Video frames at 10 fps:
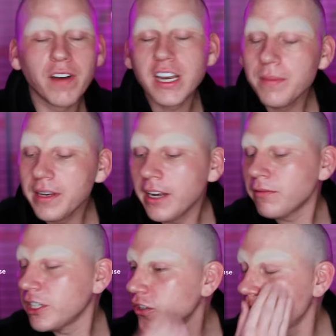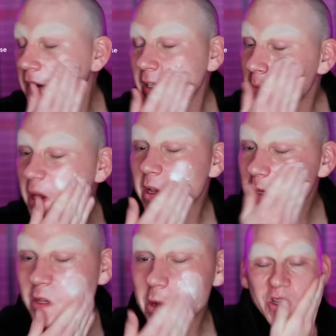Vitamin Enriched Face
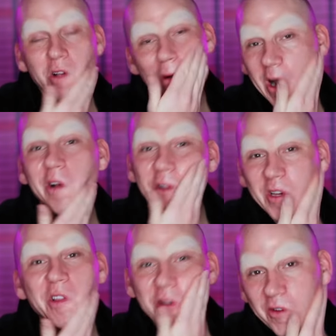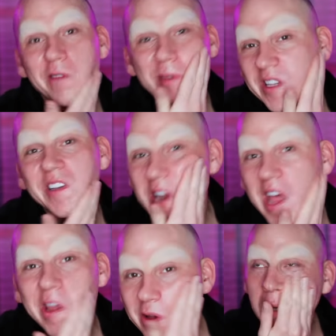Base. So we're hosting the Streamys
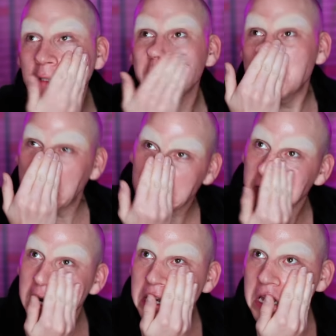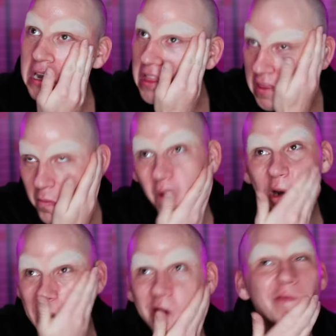today. It's 6.19 in the
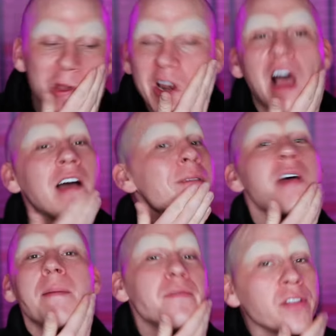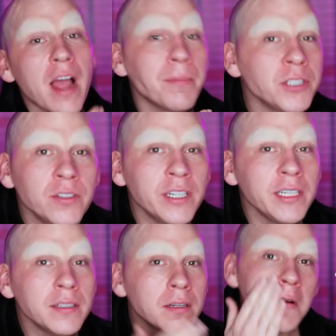morning. And I'm happy for the
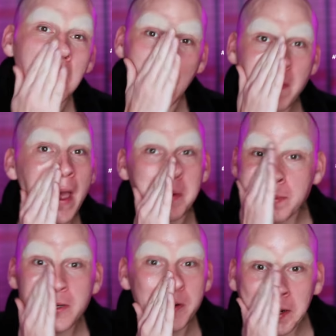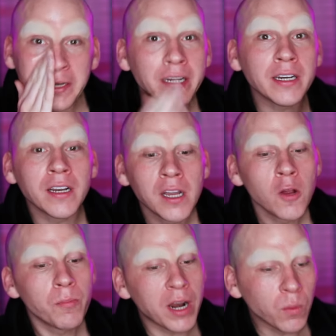opportunity. I'm happy to be doing it.
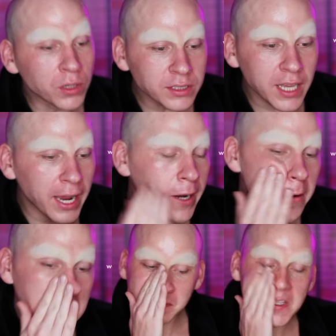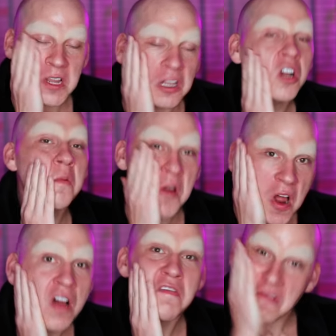But I will say, when the alarm went
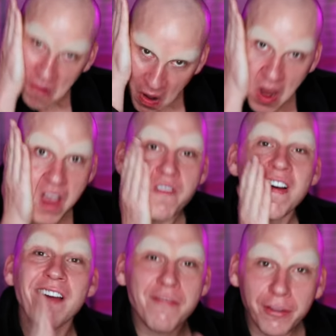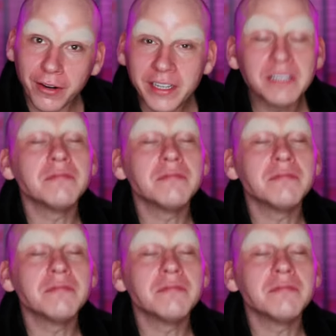off at 5.30,